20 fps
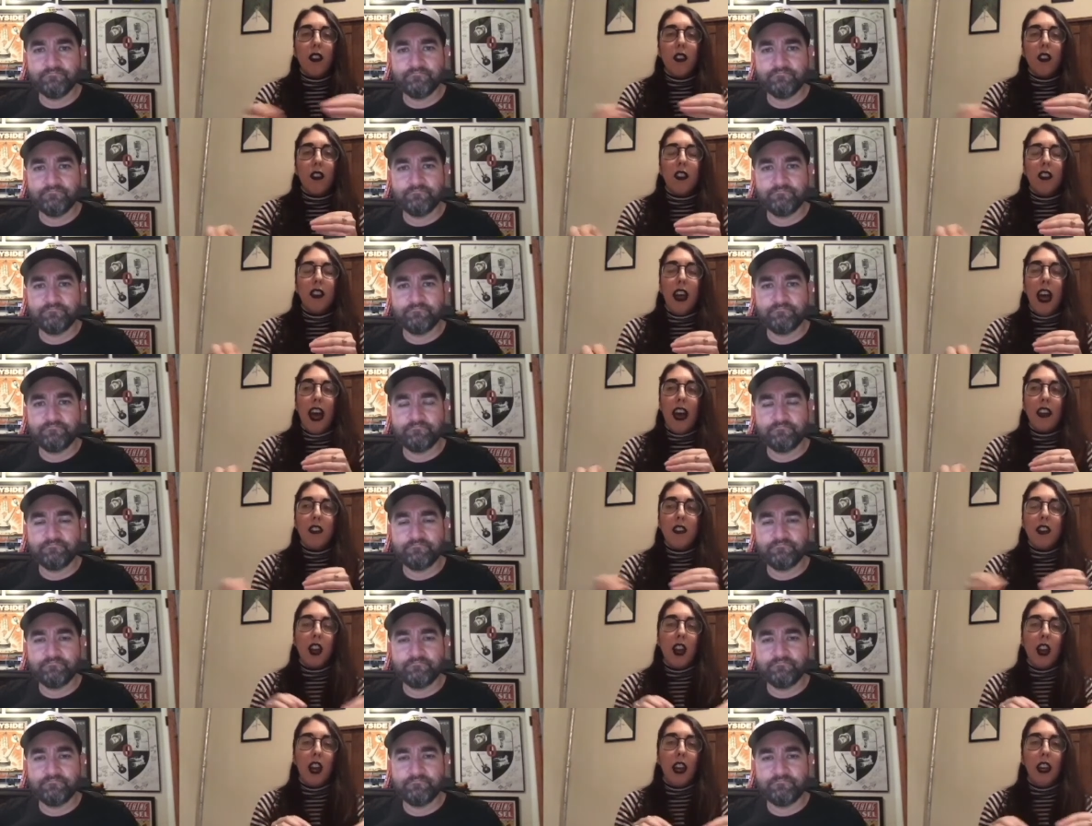Speaker 1: that
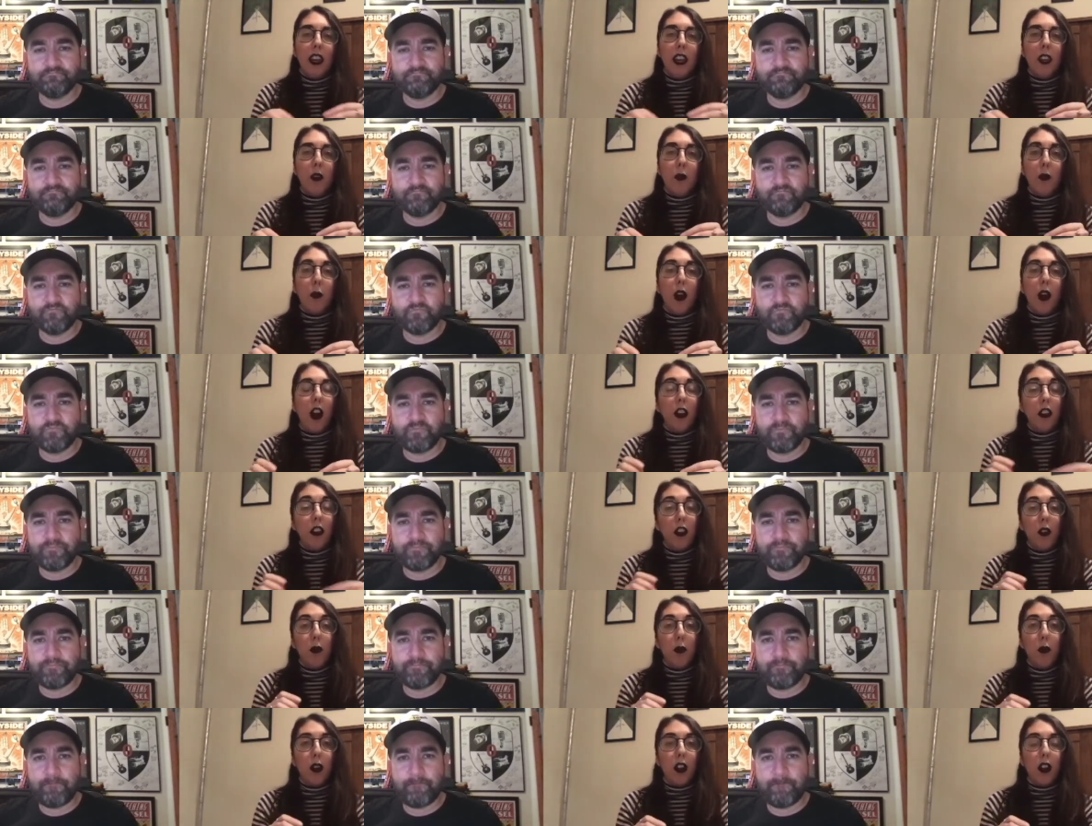tie in while you
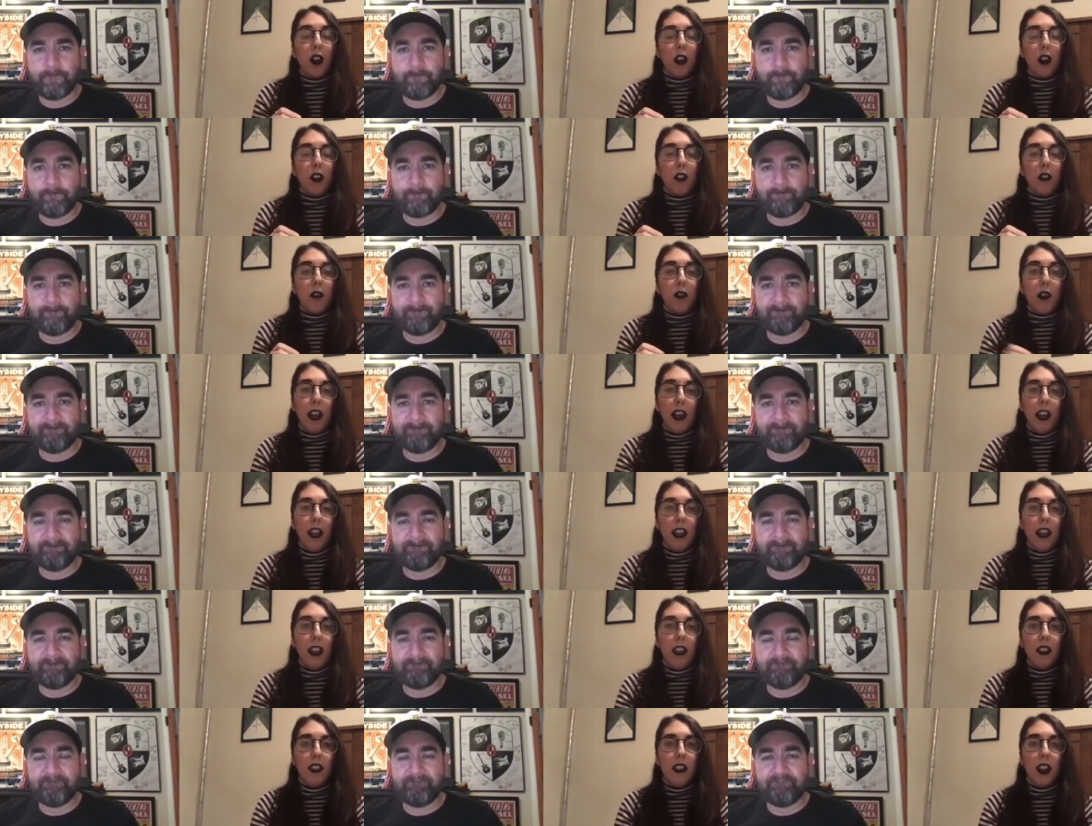were writing
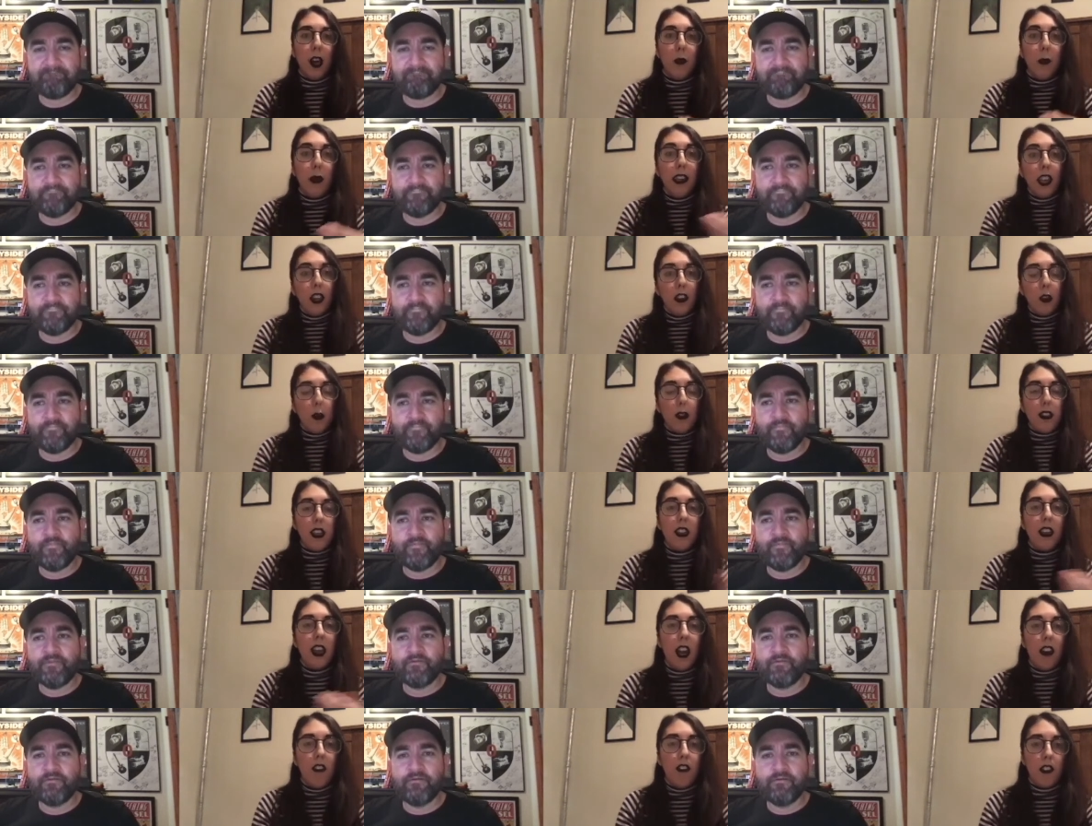it that weekend, or was that an
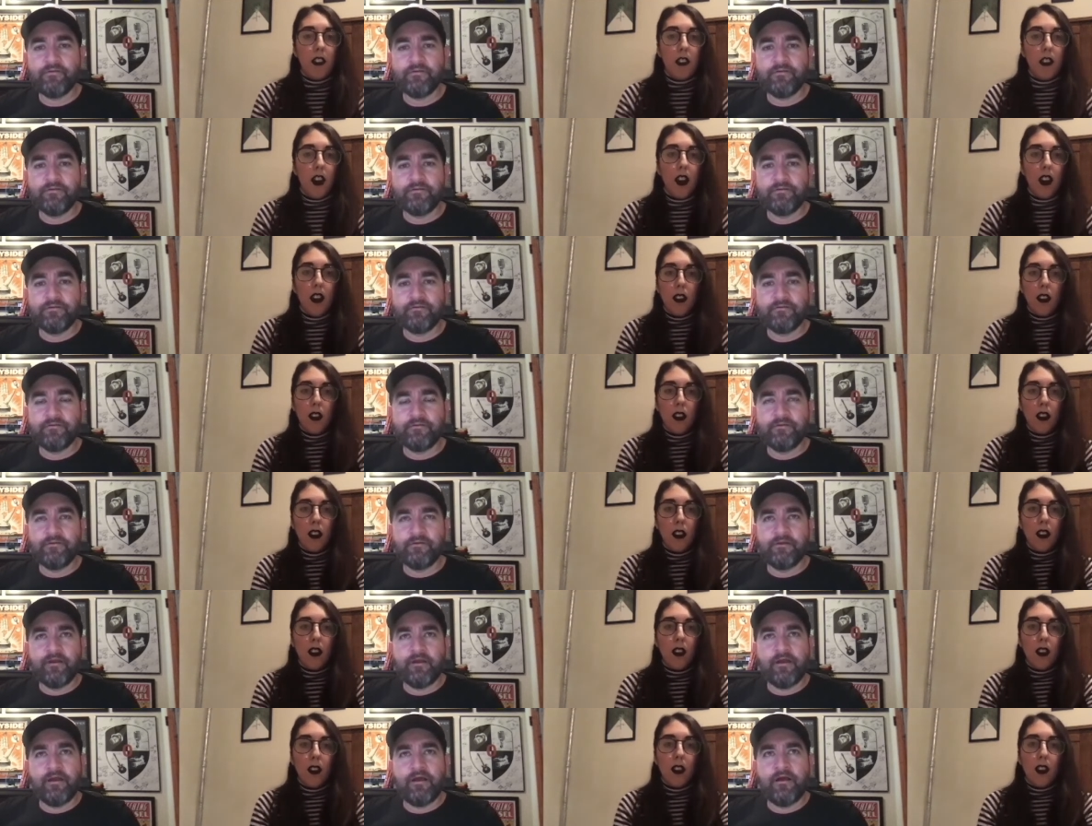afterthought?
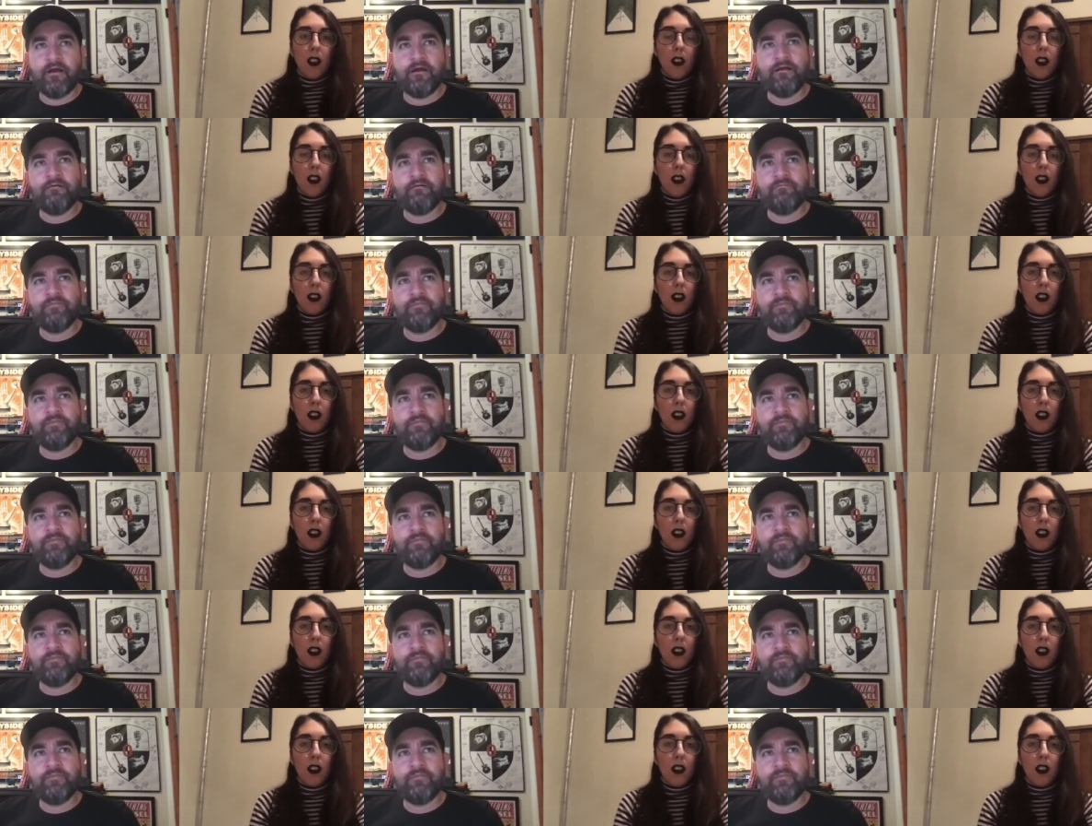
Speaker 2: Um,